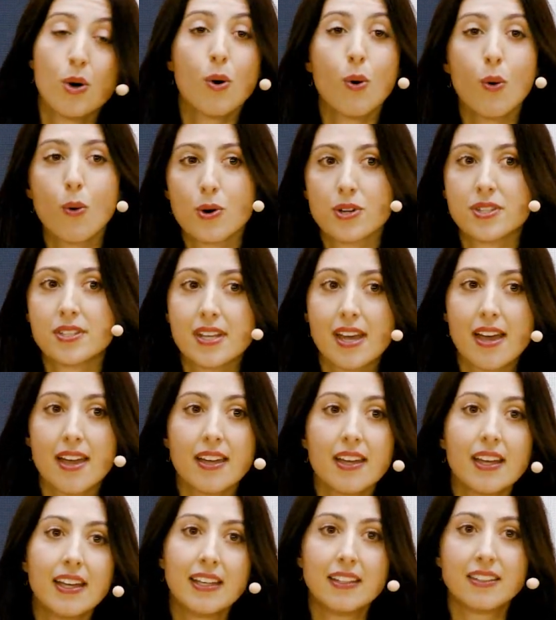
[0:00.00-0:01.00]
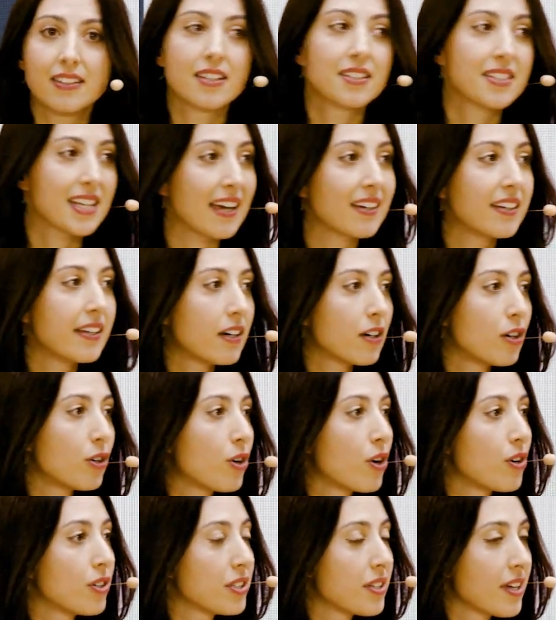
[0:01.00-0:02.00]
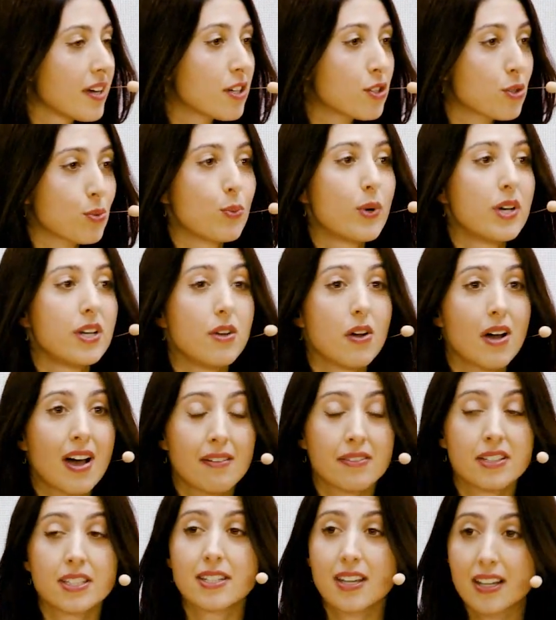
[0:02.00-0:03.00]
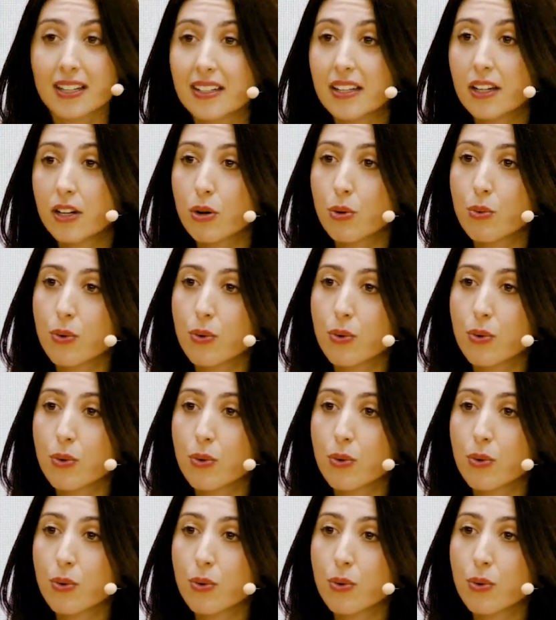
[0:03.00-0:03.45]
Or say in the technical context, when you have a technical